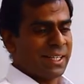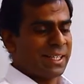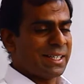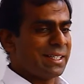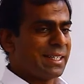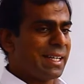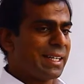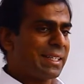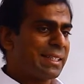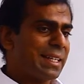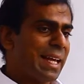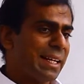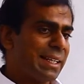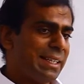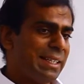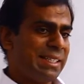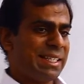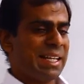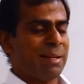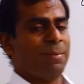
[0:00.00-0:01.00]
It is
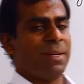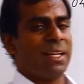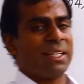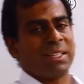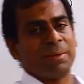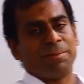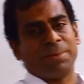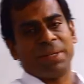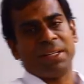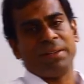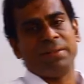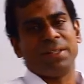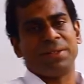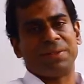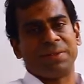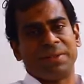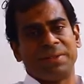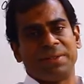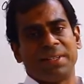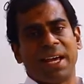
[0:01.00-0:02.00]
exactly same like the previous
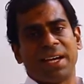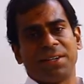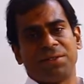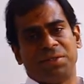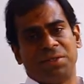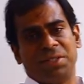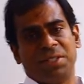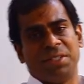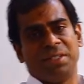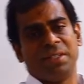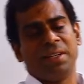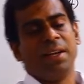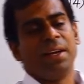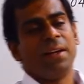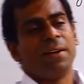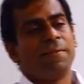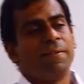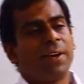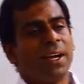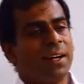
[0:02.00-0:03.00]
transaction
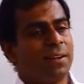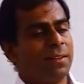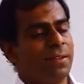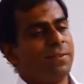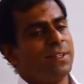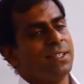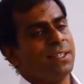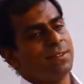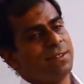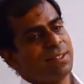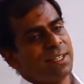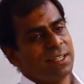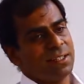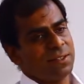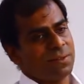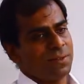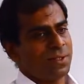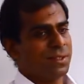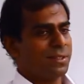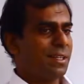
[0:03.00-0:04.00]
where the word
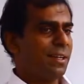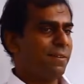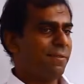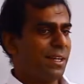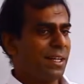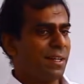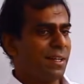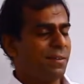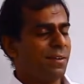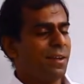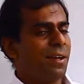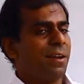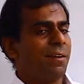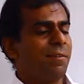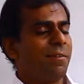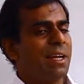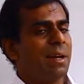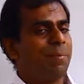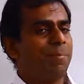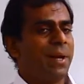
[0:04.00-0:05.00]
sales was given.
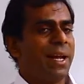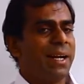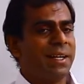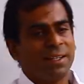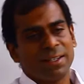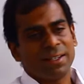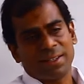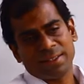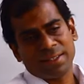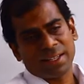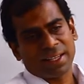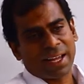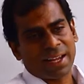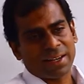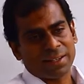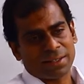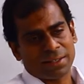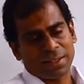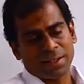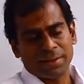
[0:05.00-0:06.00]
We applied it is a
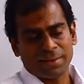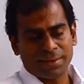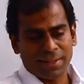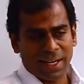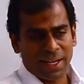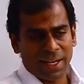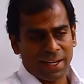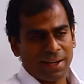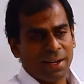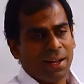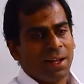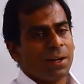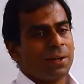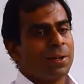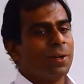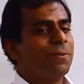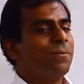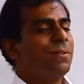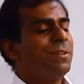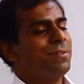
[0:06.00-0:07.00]
cash sale.
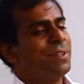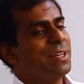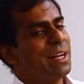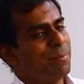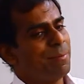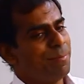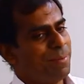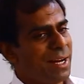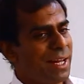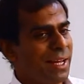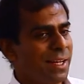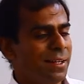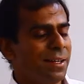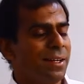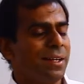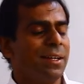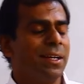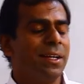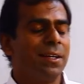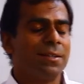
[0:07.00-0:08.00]
Now we will apply
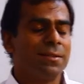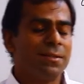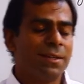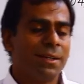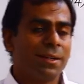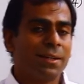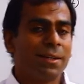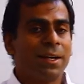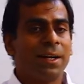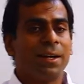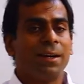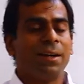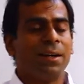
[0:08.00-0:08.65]
it is a credit.